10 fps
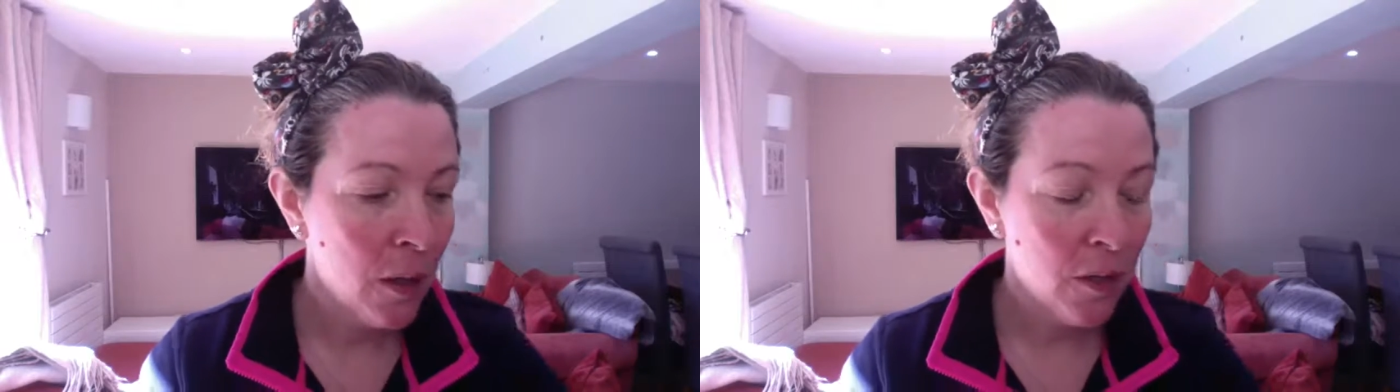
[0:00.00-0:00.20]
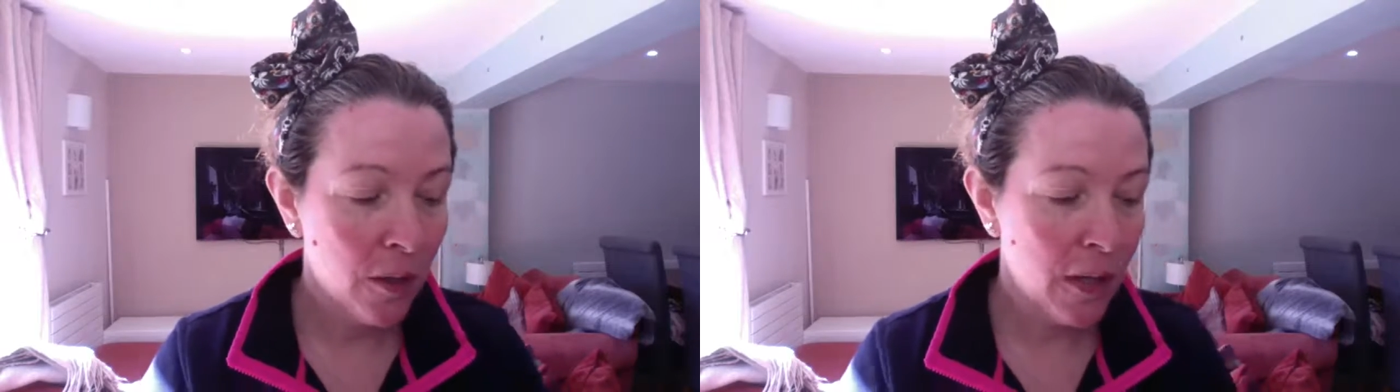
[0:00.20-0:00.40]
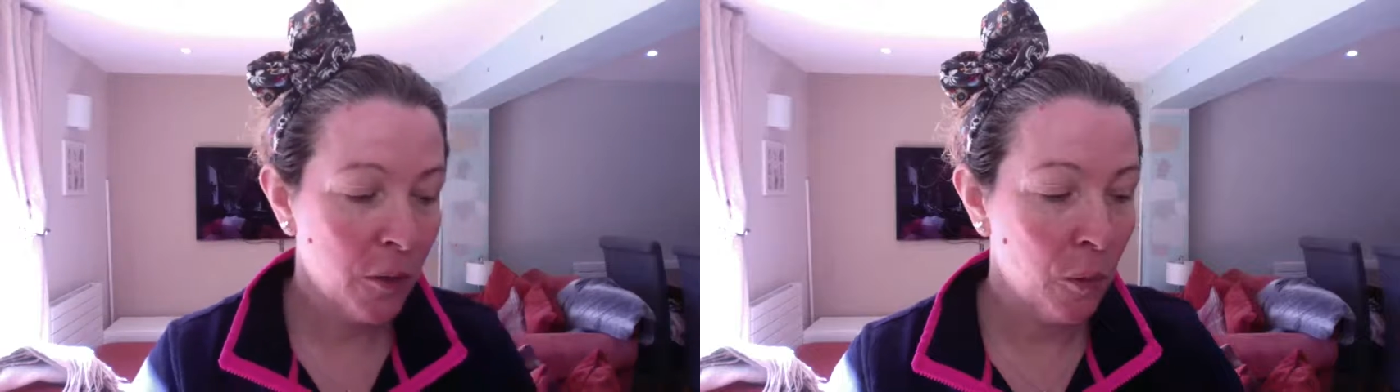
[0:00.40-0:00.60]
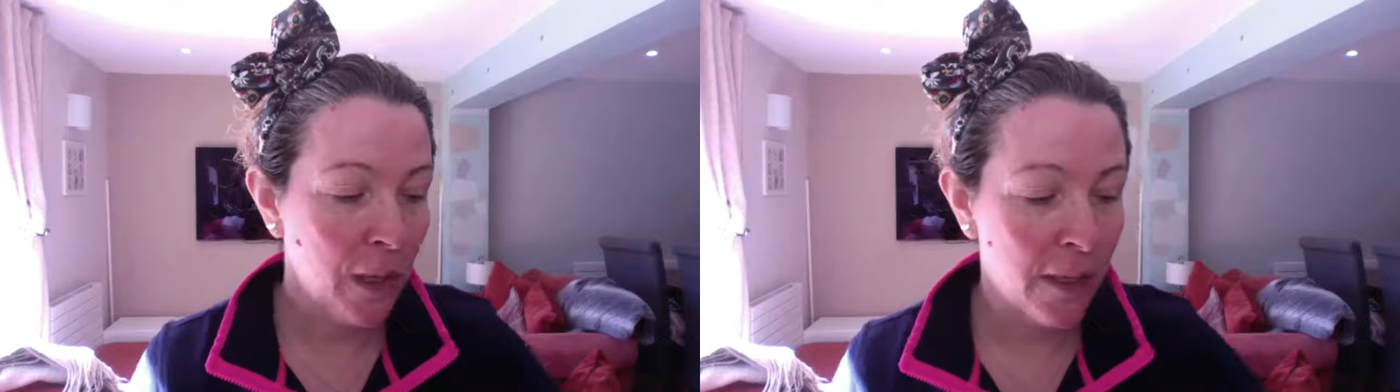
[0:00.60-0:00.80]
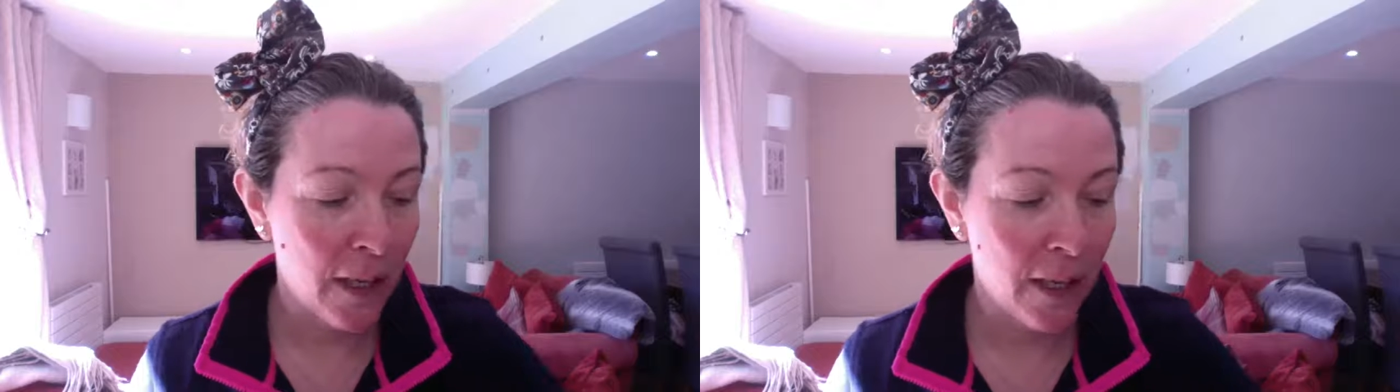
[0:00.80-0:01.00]
So this one
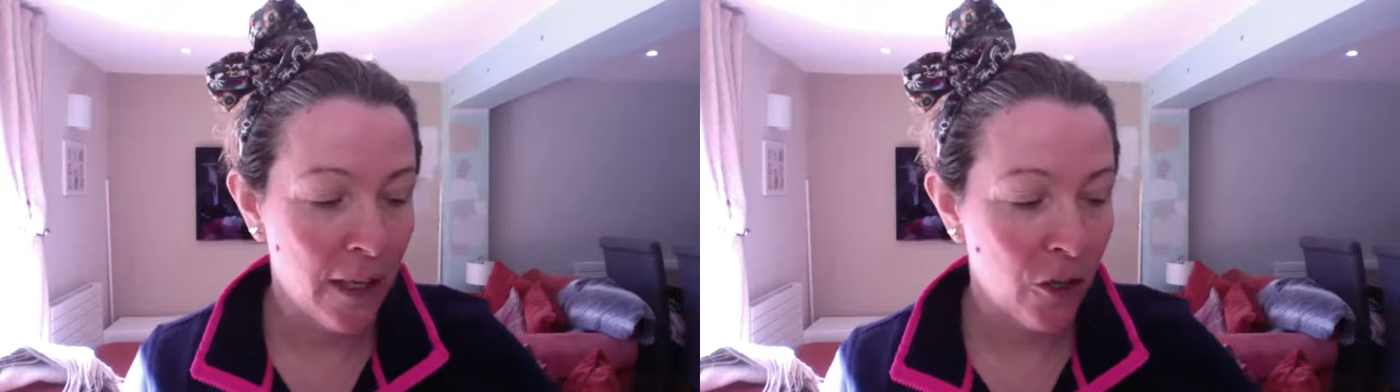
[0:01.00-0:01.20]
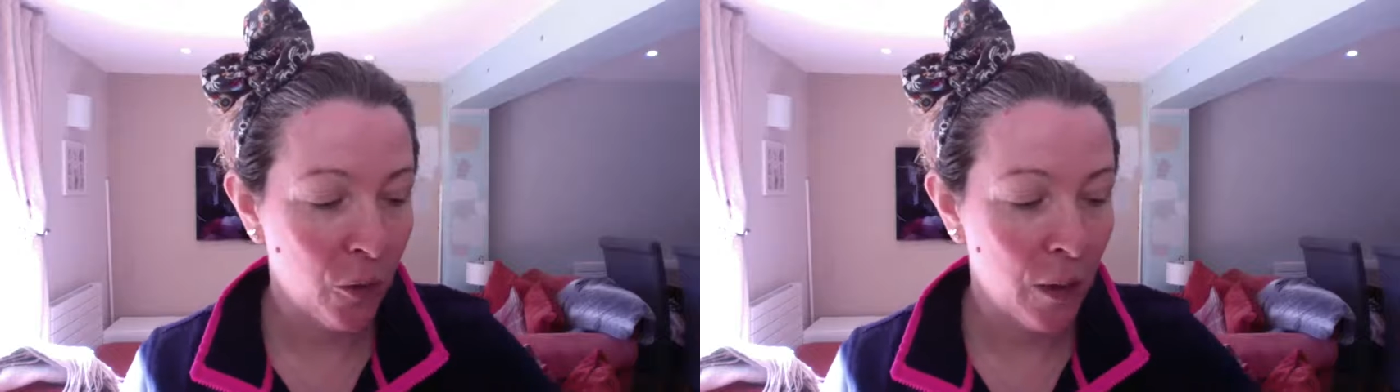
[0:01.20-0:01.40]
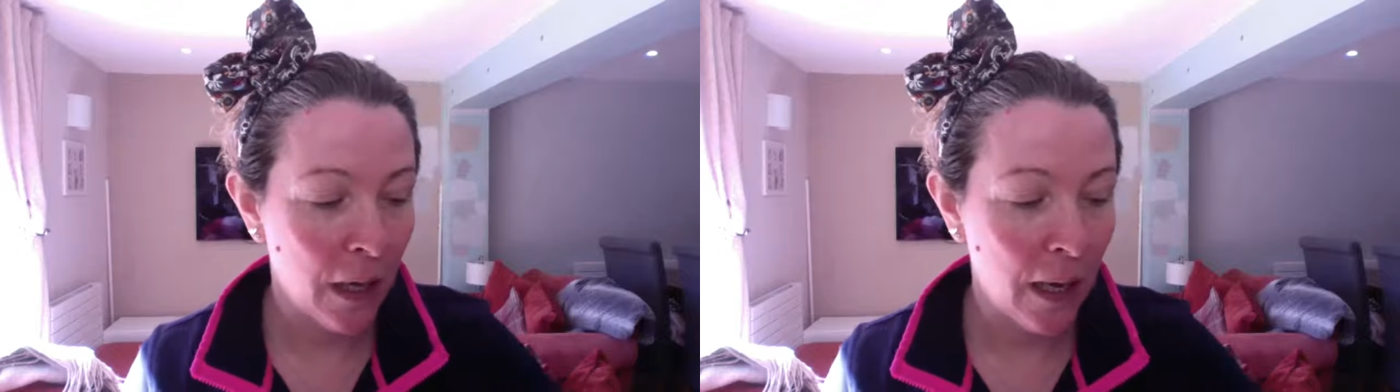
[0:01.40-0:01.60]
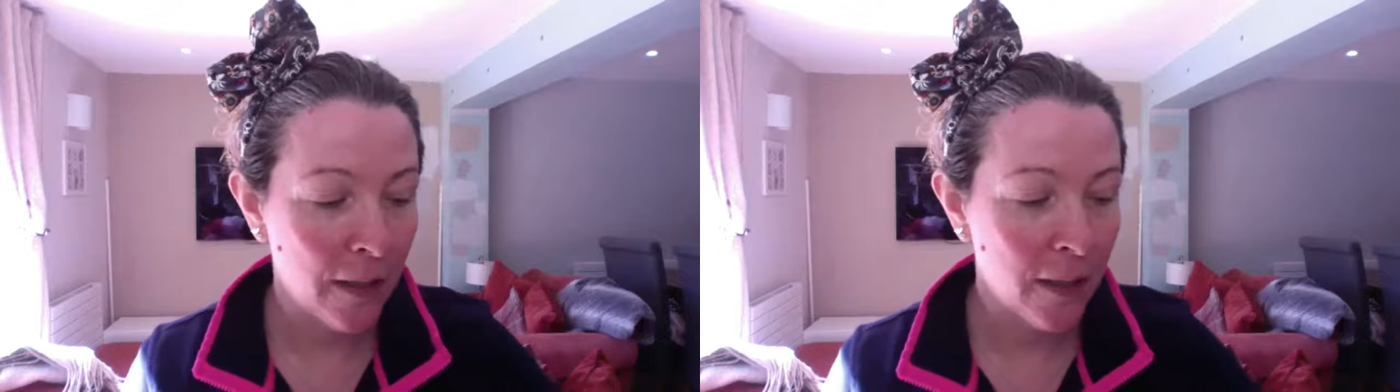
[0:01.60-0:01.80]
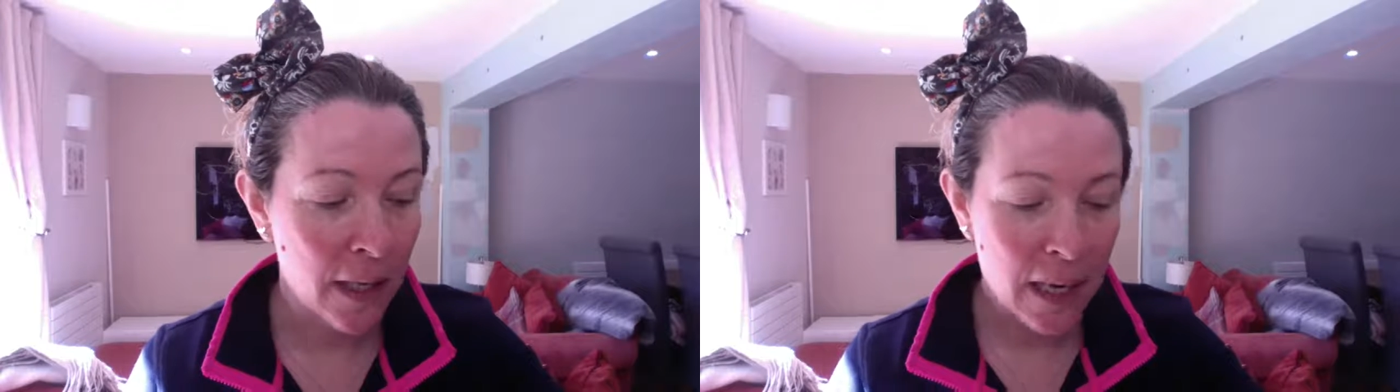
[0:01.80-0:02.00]
is the initial
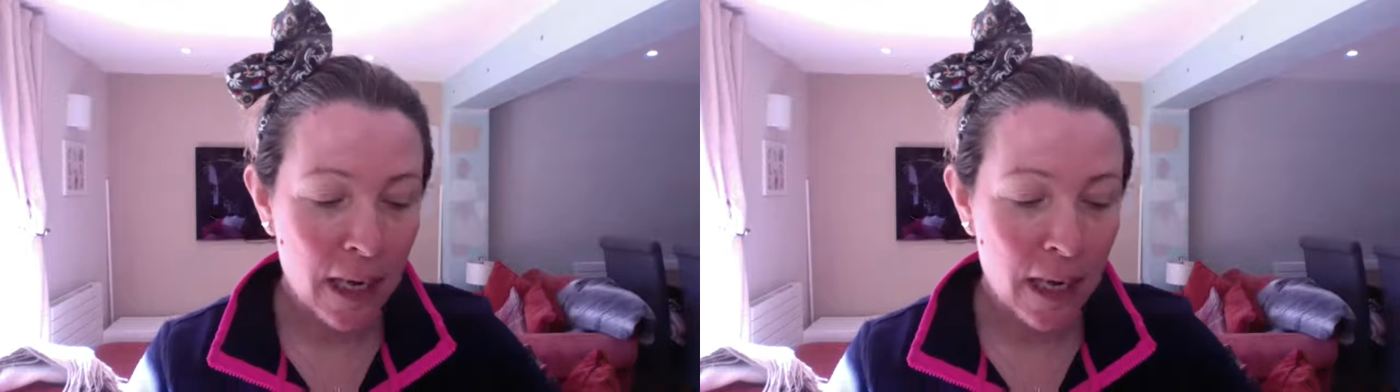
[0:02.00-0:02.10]
cleanse.